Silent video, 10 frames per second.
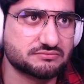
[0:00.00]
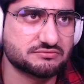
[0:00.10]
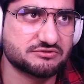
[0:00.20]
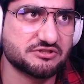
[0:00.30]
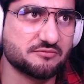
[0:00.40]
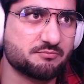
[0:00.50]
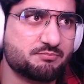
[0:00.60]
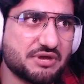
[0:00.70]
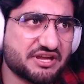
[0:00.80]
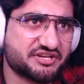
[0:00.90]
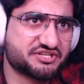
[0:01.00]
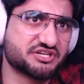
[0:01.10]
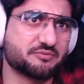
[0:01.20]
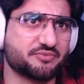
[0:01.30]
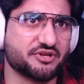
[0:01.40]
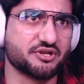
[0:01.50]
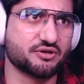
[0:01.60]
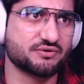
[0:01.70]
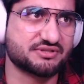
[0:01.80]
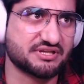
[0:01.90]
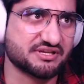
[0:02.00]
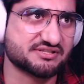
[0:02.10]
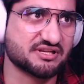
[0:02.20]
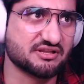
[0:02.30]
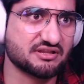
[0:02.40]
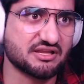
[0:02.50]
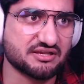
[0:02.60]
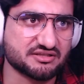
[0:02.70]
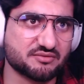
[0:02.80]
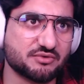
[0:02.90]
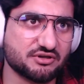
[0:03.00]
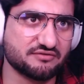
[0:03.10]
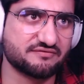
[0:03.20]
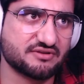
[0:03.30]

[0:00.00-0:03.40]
It's a big ship, you know? It takes a lot to move.